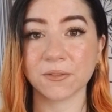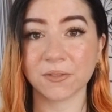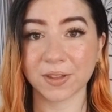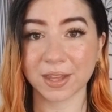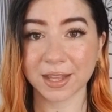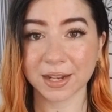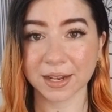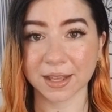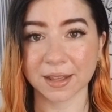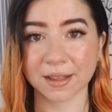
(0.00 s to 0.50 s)

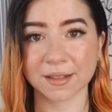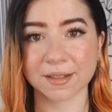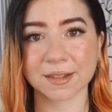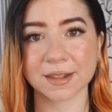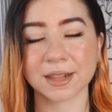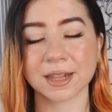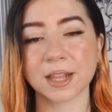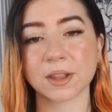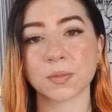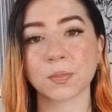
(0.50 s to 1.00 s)

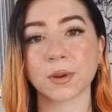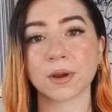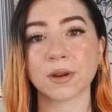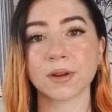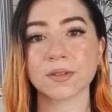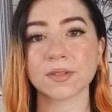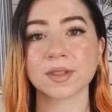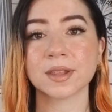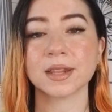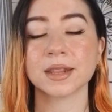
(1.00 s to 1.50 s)
Venus, this
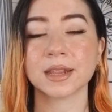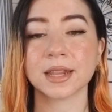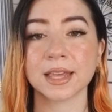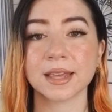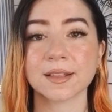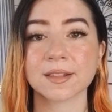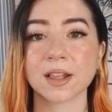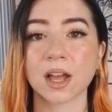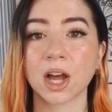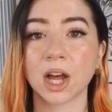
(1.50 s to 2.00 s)
person
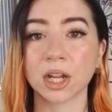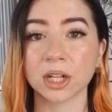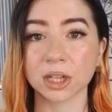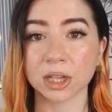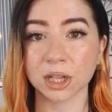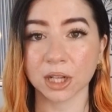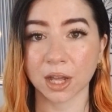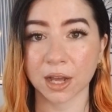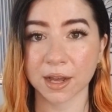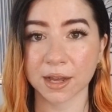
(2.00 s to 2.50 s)
thinks a
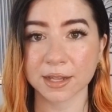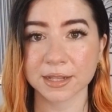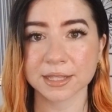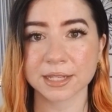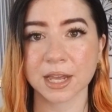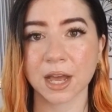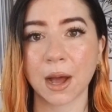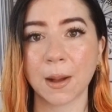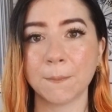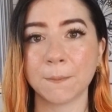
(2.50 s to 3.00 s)
lot
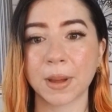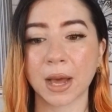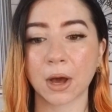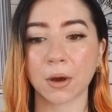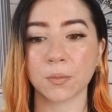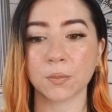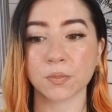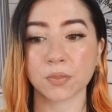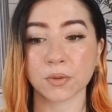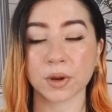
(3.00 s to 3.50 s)

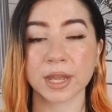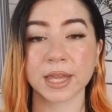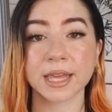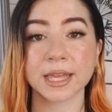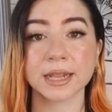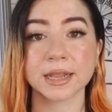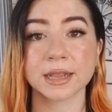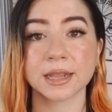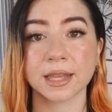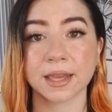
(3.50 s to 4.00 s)
about
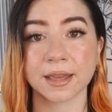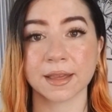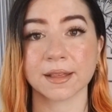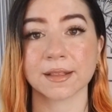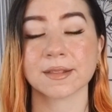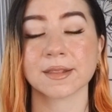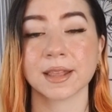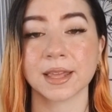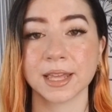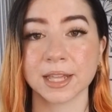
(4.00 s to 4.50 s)
bringing
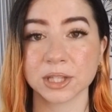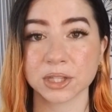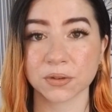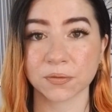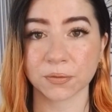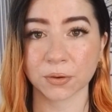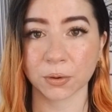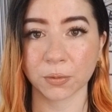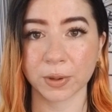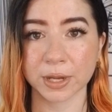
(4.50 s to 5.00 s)
things into
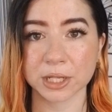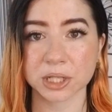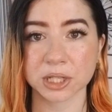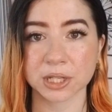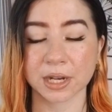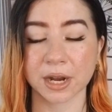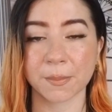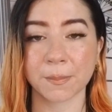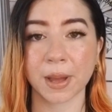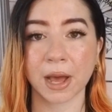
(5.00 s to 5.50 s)

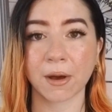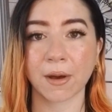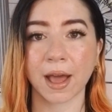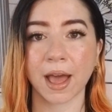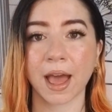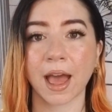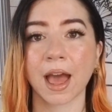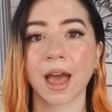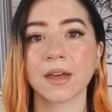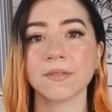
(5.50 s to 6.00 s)
fruition, about
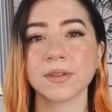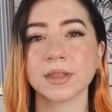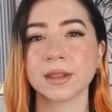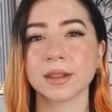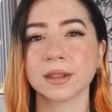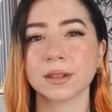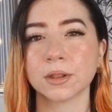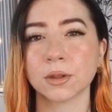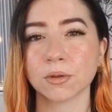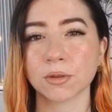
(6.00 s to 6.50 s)

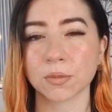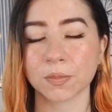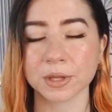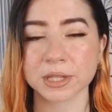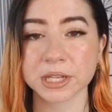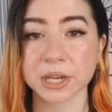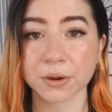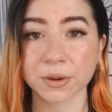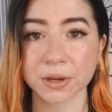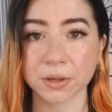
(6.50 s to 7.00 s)
having those
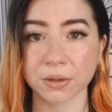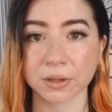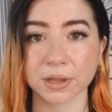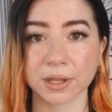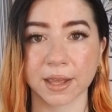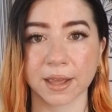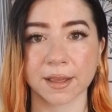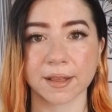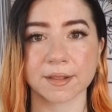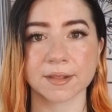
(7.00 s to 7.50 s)
material
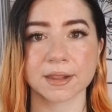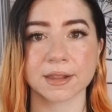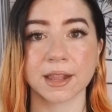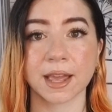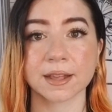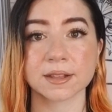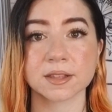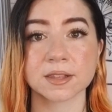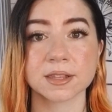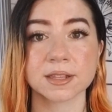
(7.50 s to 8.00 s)
things,
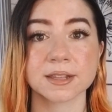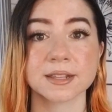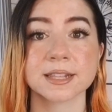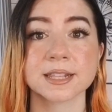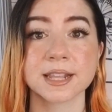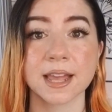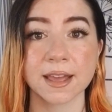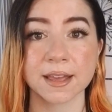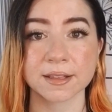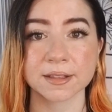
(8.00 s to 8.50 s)
that
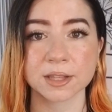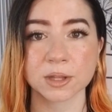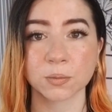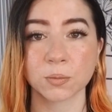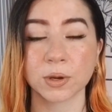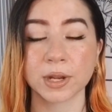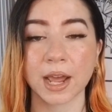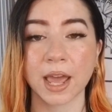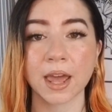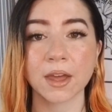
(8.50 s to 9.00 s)
success,
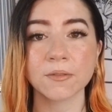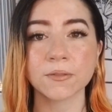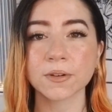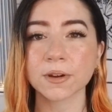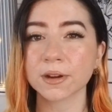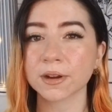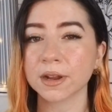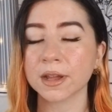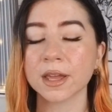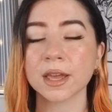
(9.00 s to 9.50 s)

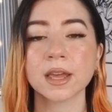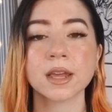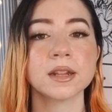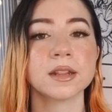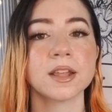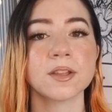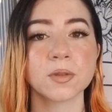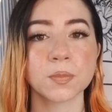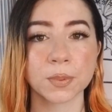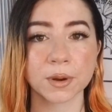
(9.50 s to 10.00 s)
whatever
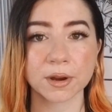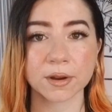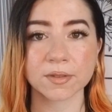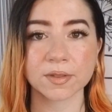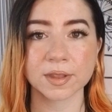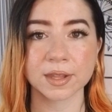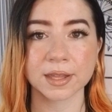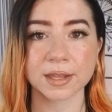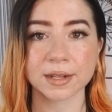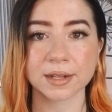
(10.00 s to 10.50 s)
this
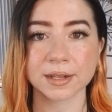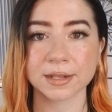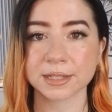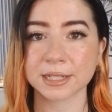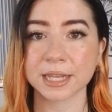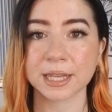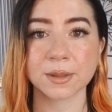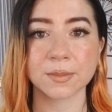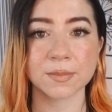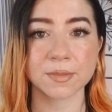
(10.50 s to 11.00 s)
person
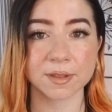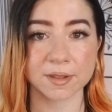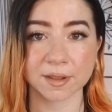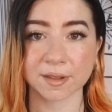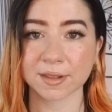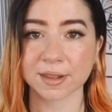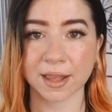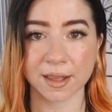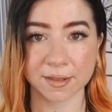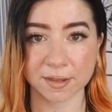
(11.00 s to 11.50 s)
deems
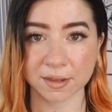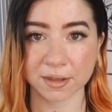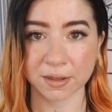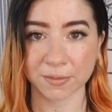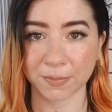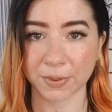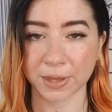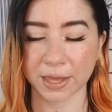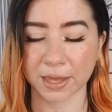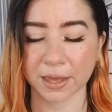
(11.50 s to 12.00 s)
success
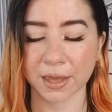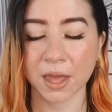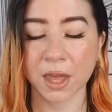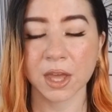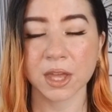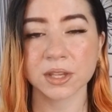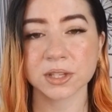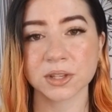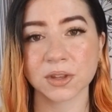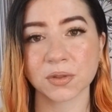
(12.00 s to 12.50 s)
to be.
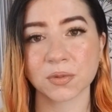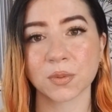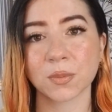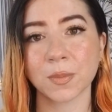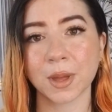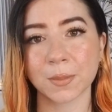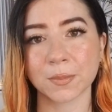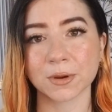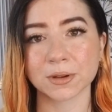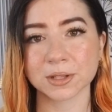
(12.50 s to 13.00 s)
Just
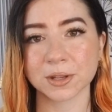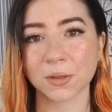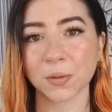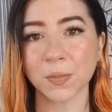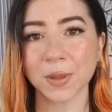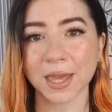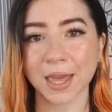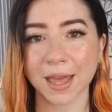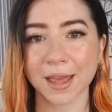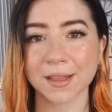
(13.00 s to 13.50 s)
remember,
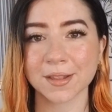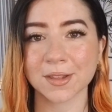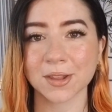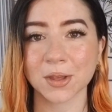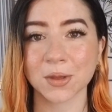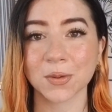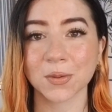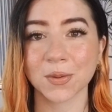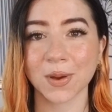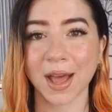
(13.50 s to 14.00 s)
just because
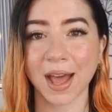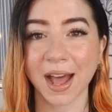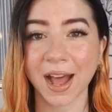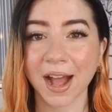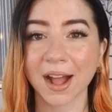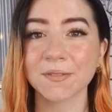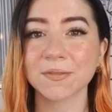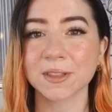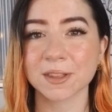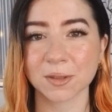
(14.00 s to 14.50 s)
you
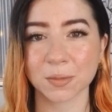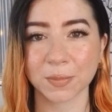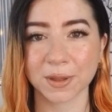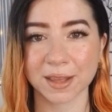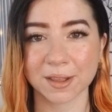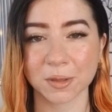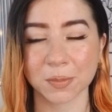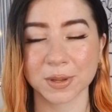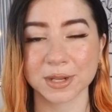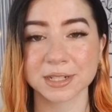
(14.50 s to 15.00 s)
have this
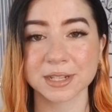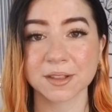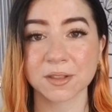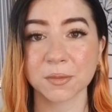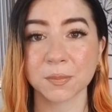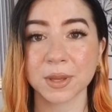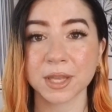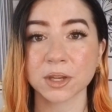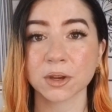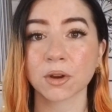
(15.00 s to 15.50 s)
placement
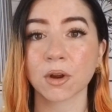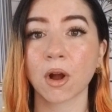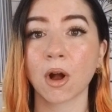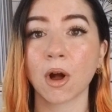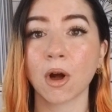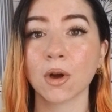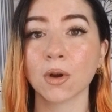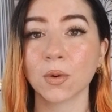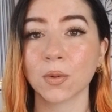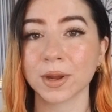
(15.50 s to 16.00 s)
doesn't mean you're
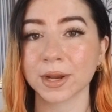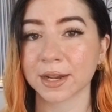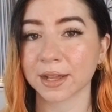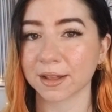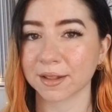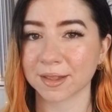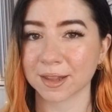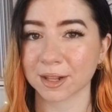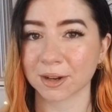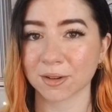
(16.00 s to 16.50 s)
all going to
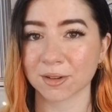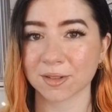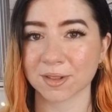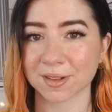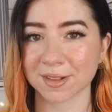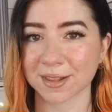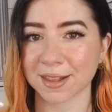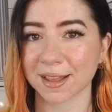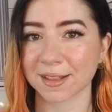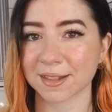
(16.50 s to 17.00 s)
consider
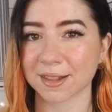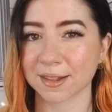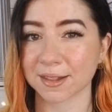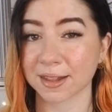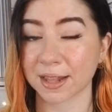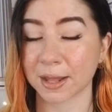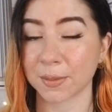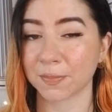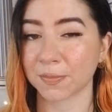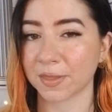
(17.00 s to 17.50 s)
success the
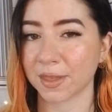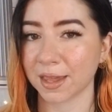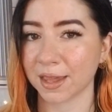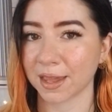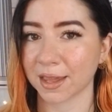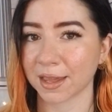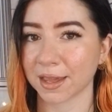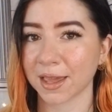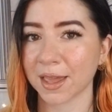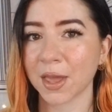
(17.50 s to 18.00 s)
same
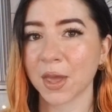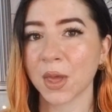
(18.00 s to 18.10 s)
thing.